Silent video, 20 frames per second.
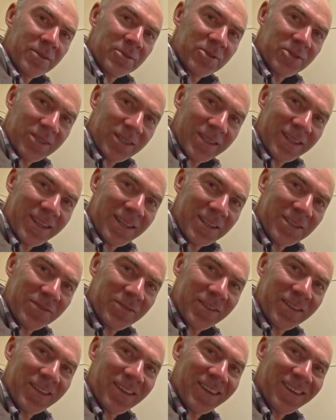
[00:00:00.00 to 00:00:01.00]
see you in the next
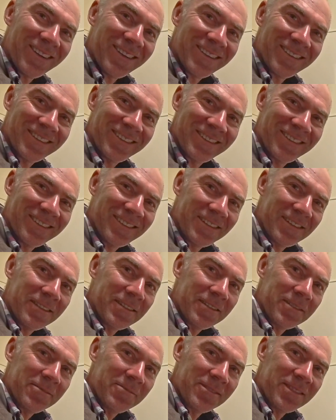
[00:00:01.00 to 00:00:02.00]
video.
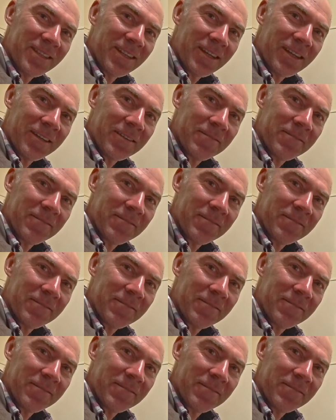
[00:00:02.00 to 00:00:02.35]
See ya.